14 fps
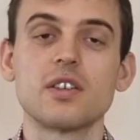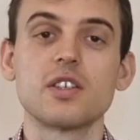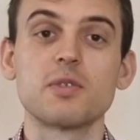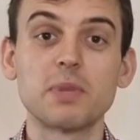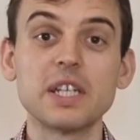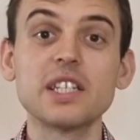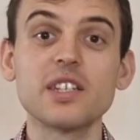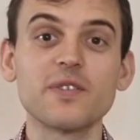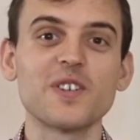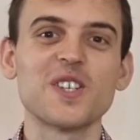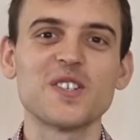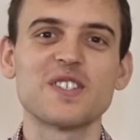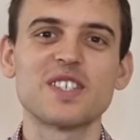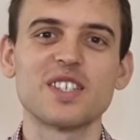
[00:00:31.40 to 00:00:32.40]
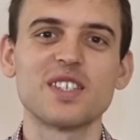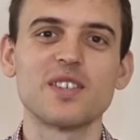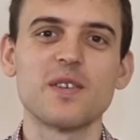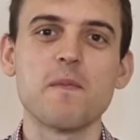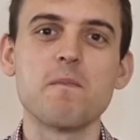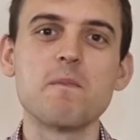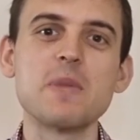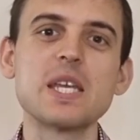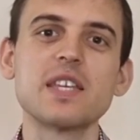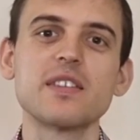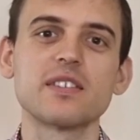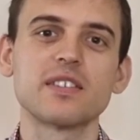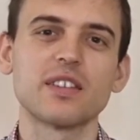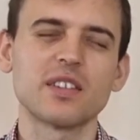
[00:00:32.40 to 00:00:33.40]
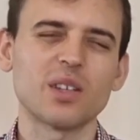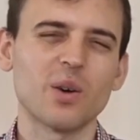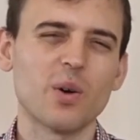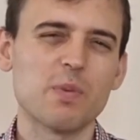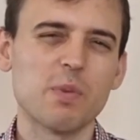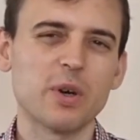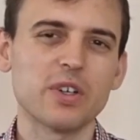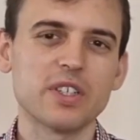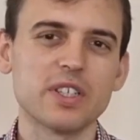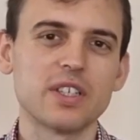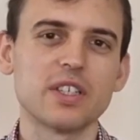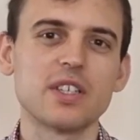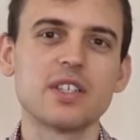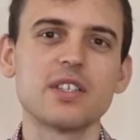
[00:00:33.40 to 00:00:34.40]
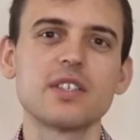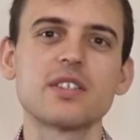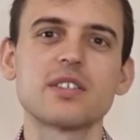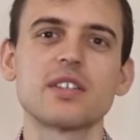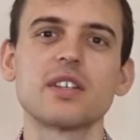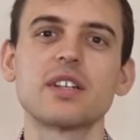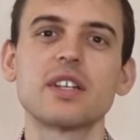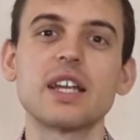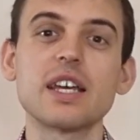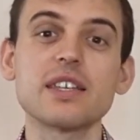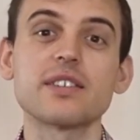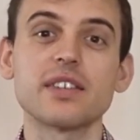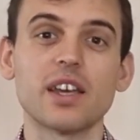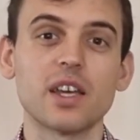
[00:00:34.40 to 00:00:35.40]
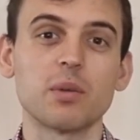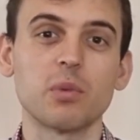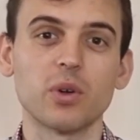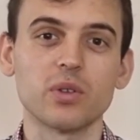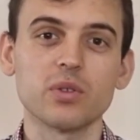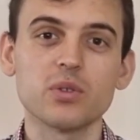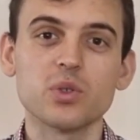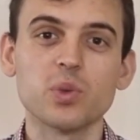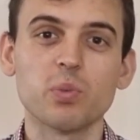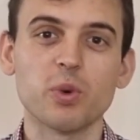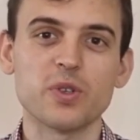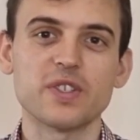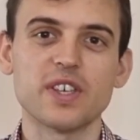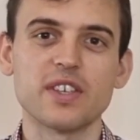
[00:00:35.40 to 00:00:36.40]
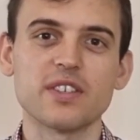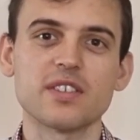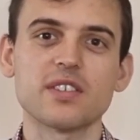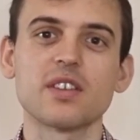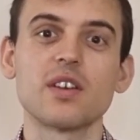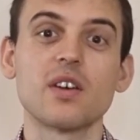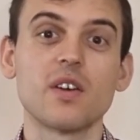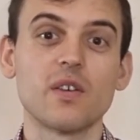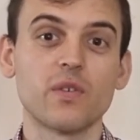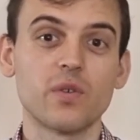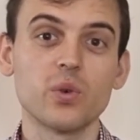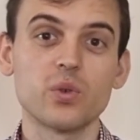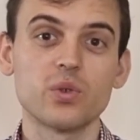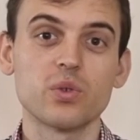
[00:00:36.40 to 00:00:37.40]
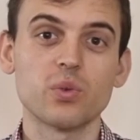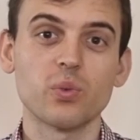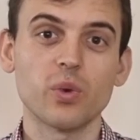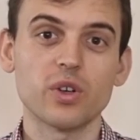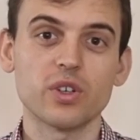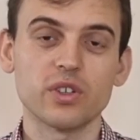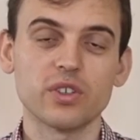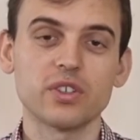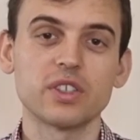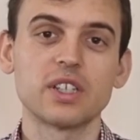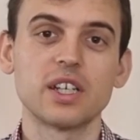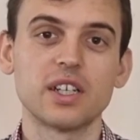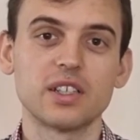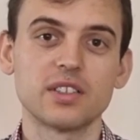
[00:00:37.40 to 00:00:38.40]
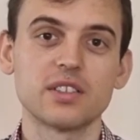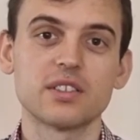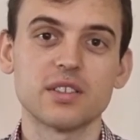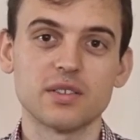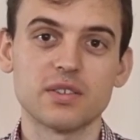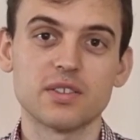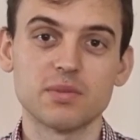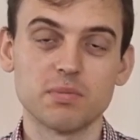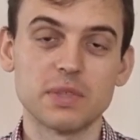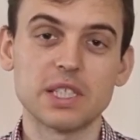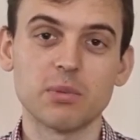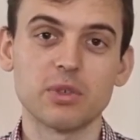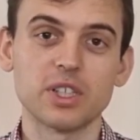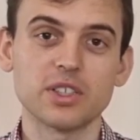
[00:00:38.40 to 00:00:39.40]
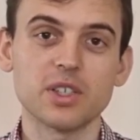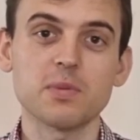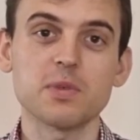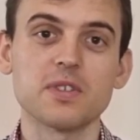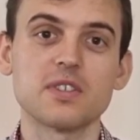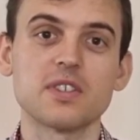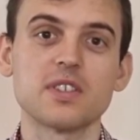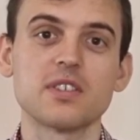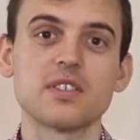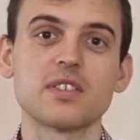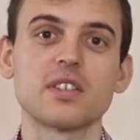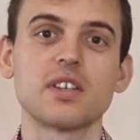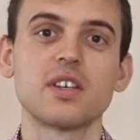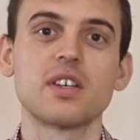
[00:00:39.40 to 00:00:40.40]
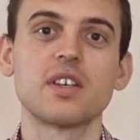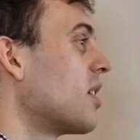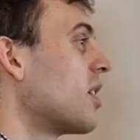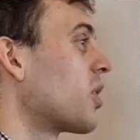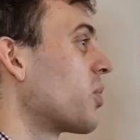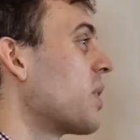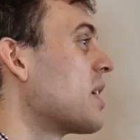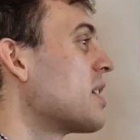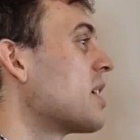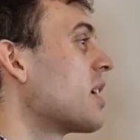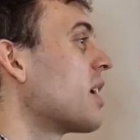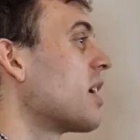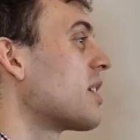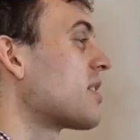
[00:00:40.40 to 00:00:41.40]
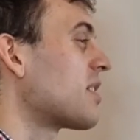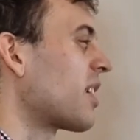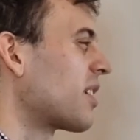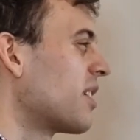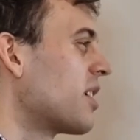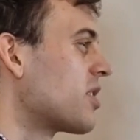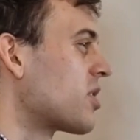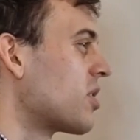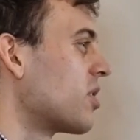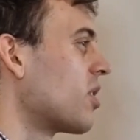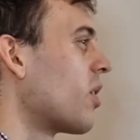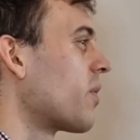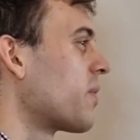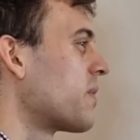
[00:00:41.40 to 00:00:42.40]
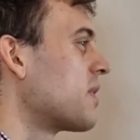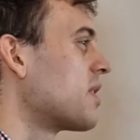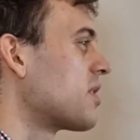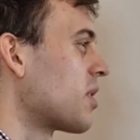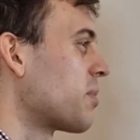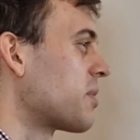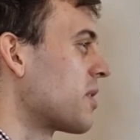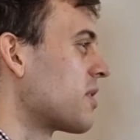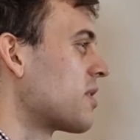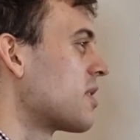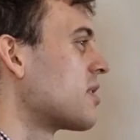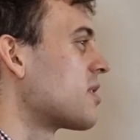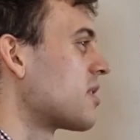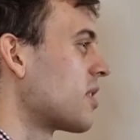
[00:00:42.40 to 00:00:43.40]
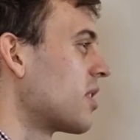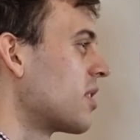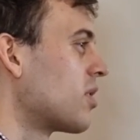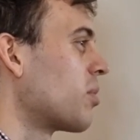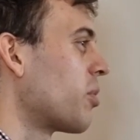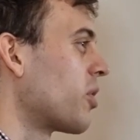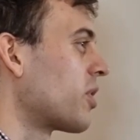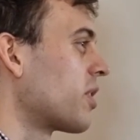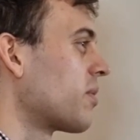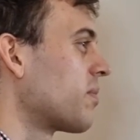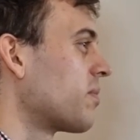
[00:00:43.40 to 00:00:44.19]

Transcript: Spleen deficiency means that our body is less able to process food, water, and metabolic substances, creating a stagnation of these substances in the body.